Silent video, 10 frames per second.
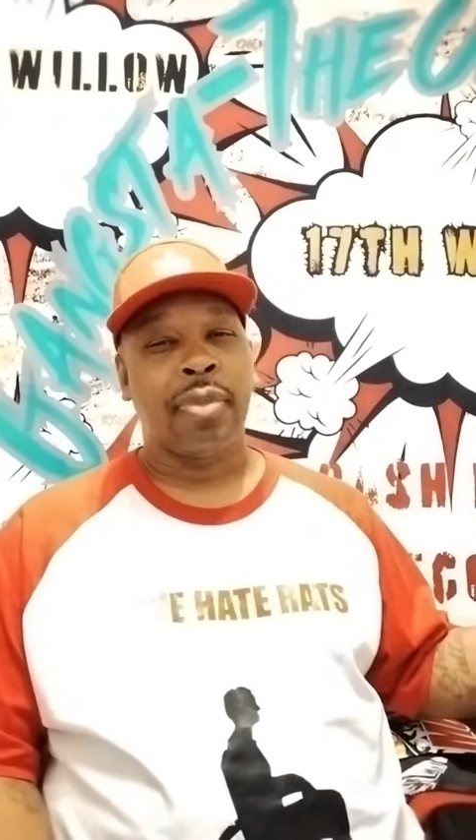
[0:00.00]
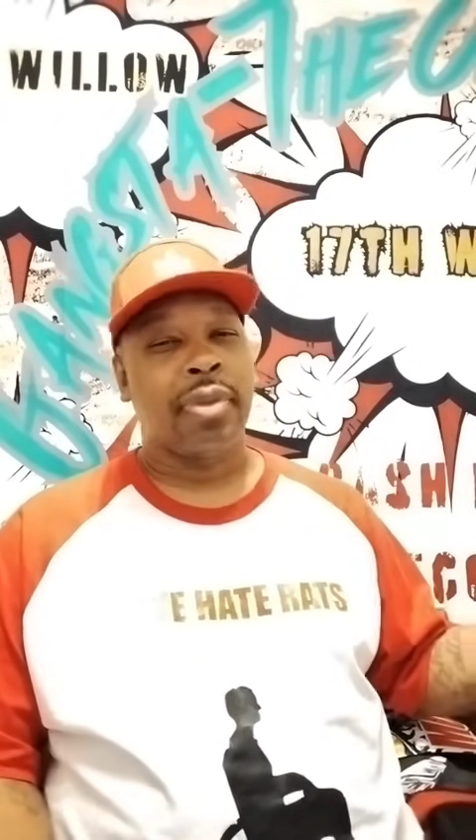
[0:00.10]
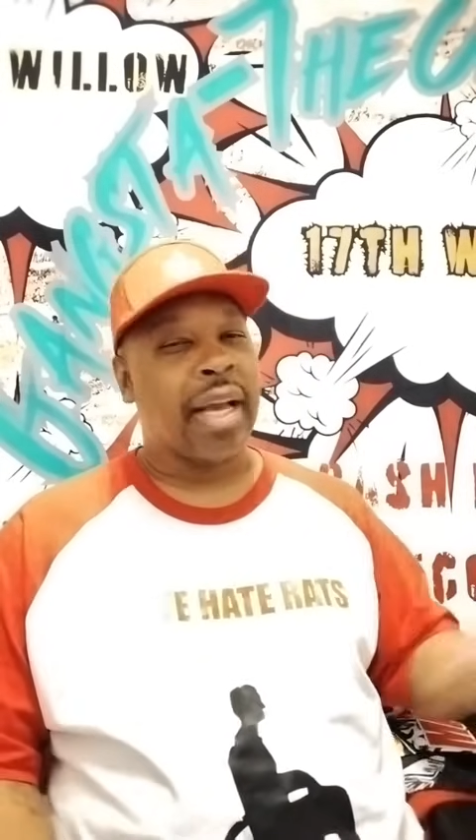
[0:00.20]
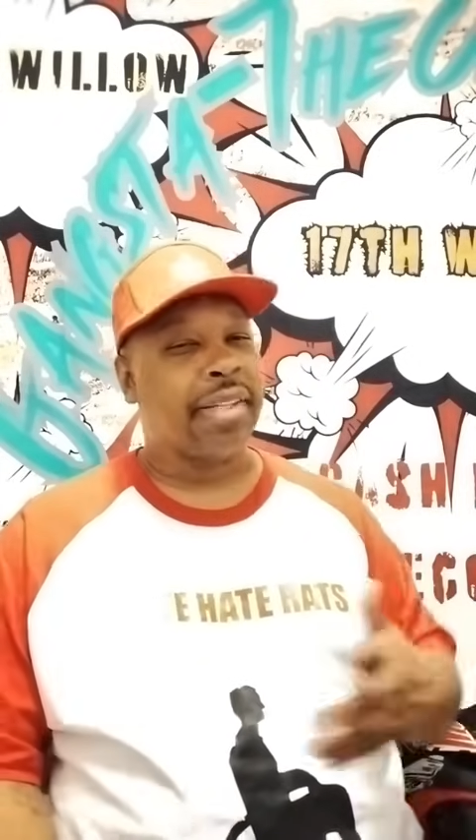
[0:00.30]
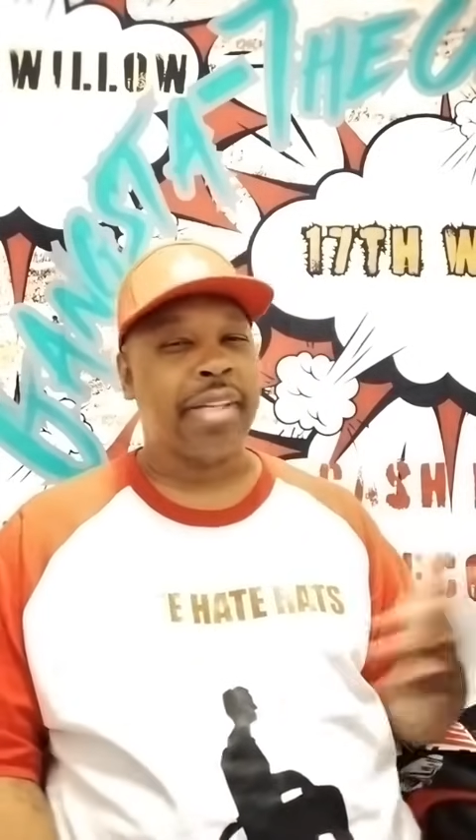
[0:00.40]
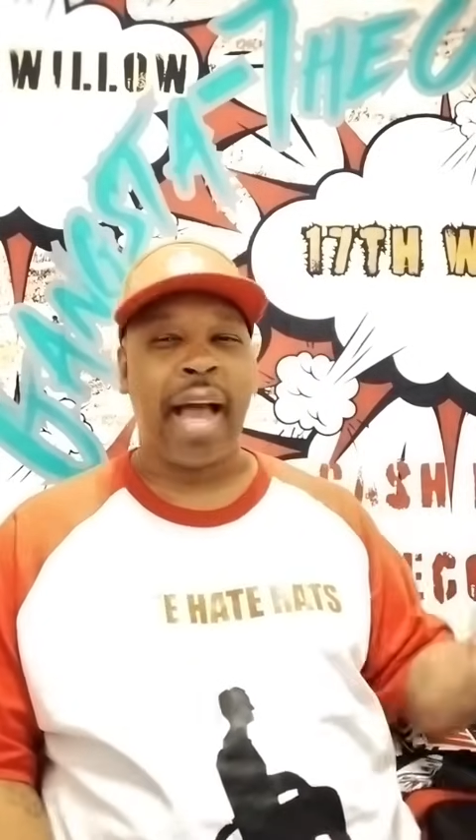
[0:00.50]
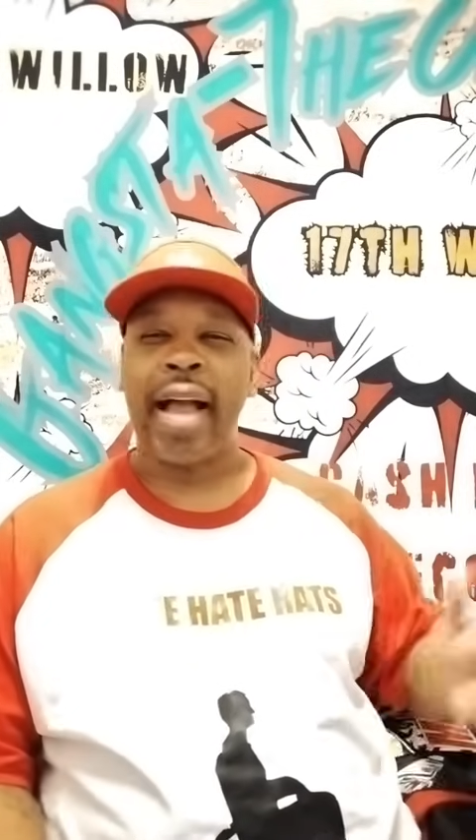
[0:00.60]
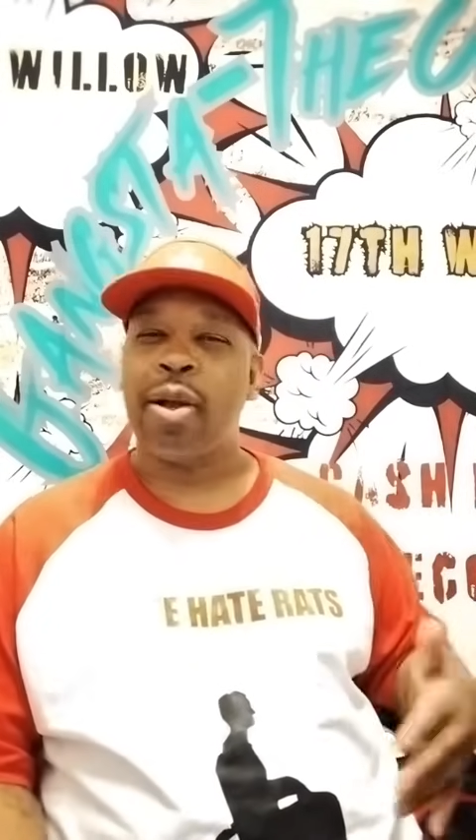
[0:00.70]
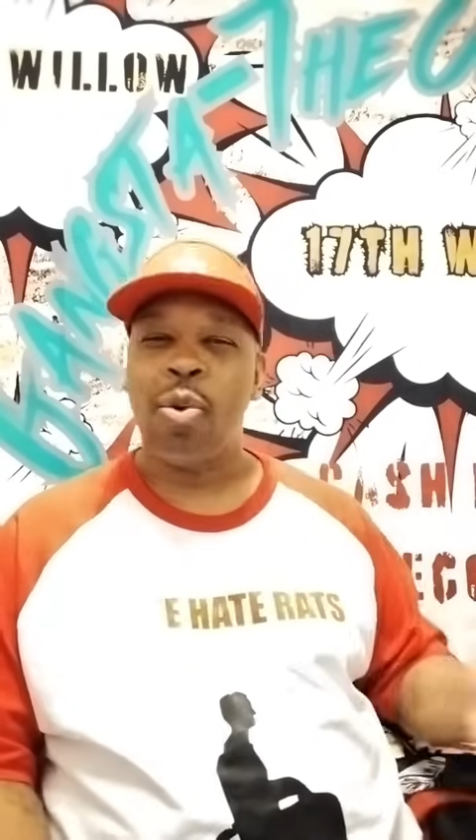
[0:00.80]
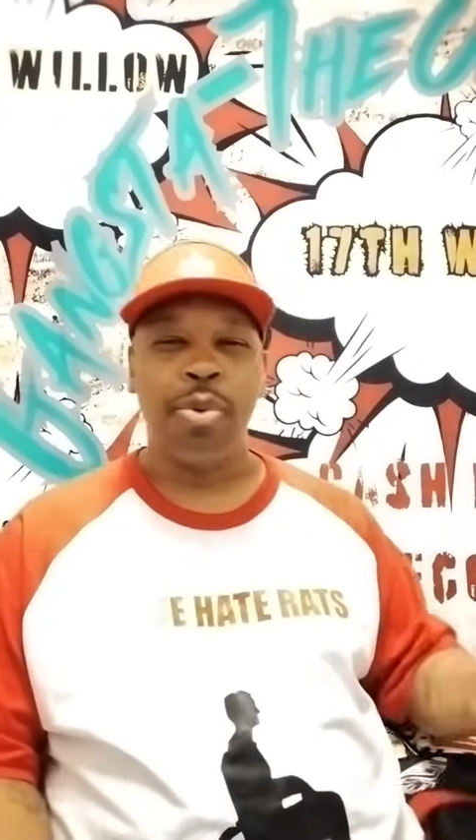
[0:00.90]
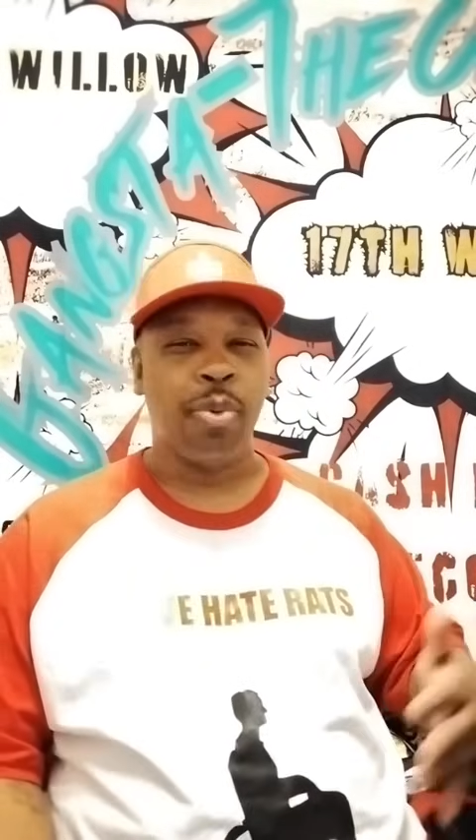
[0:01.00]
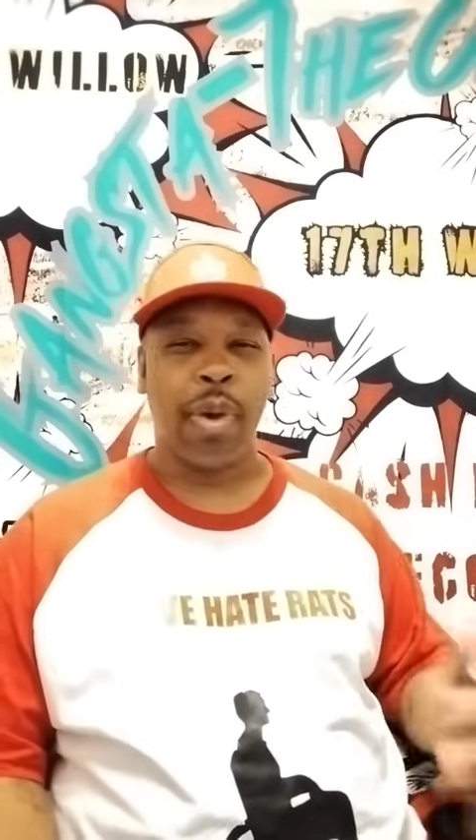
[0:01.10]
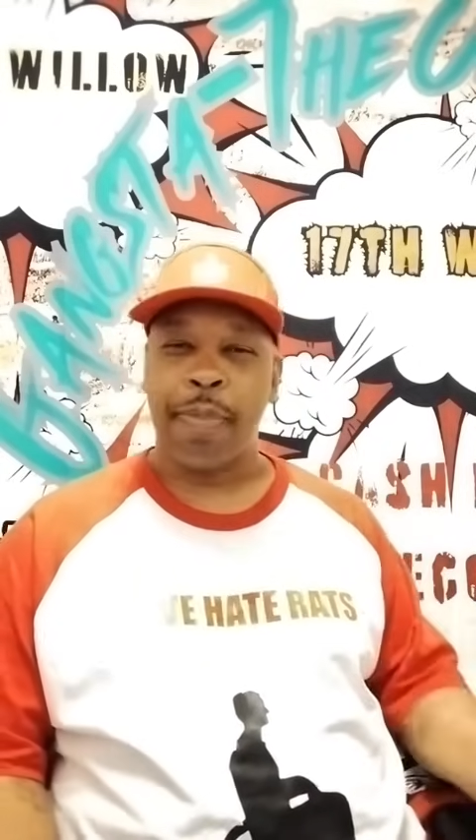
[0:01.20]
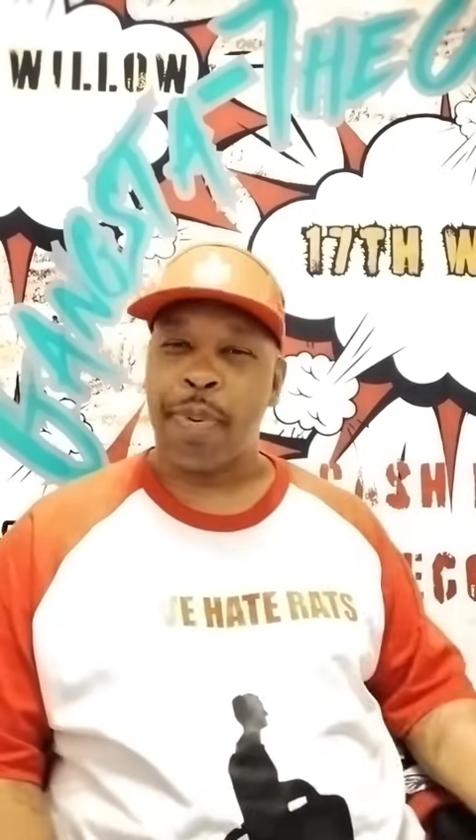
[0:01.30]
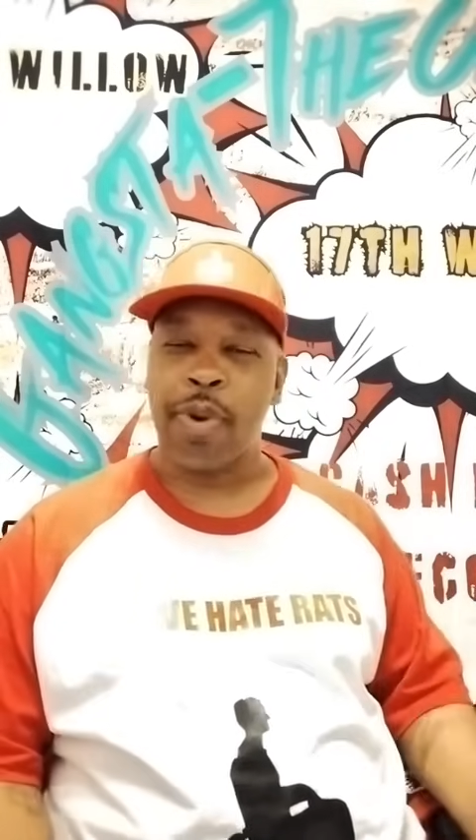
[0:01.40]
That's just how it go when you're
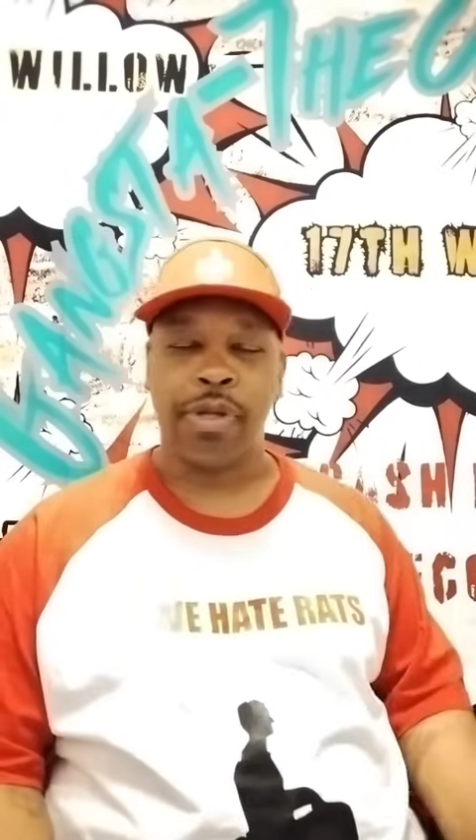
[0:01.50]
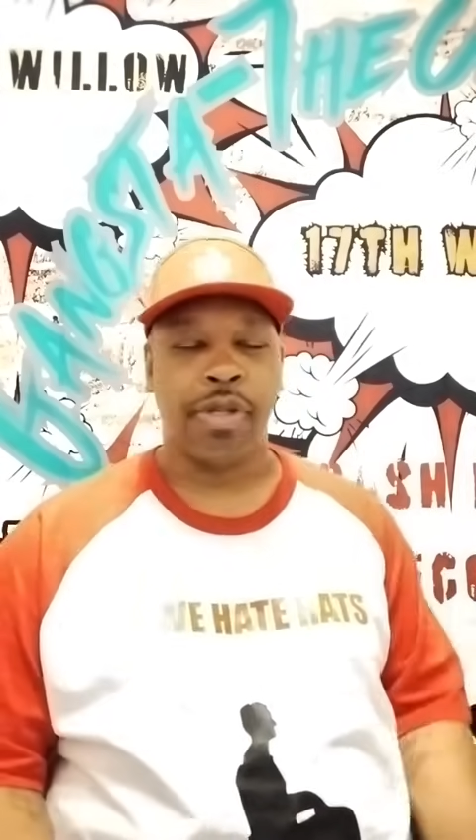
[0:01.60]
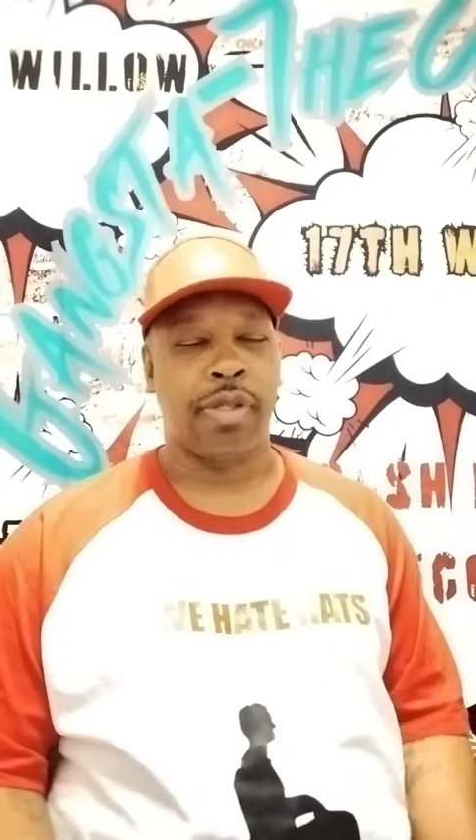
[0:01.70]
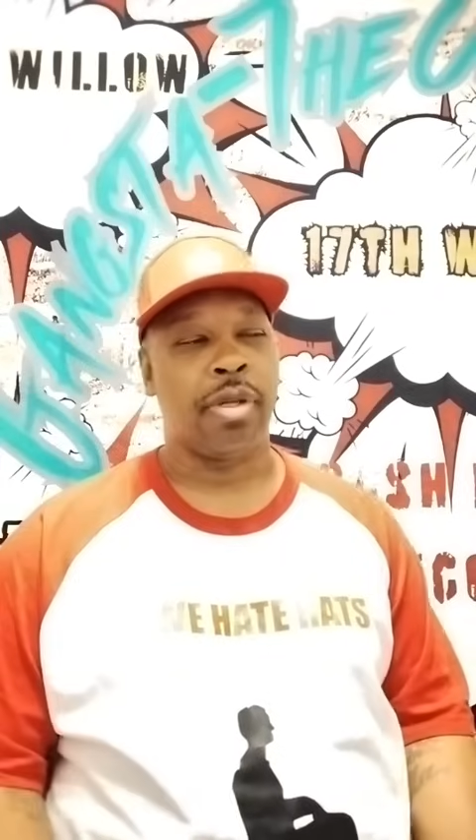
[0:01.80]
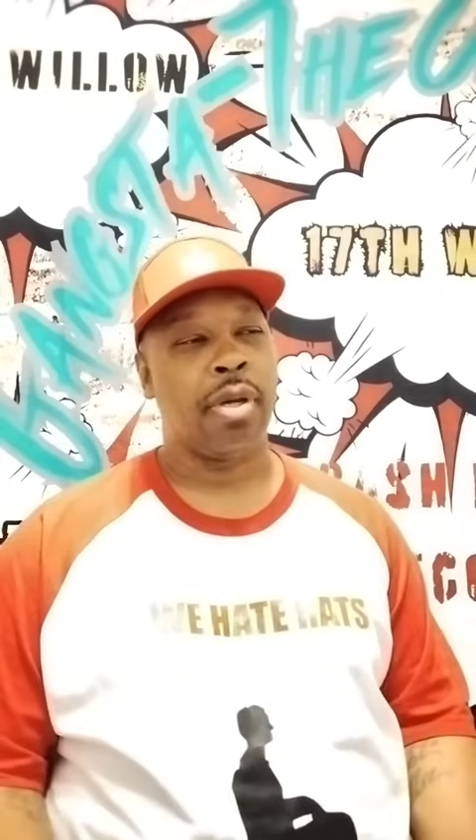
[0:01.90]
in prison.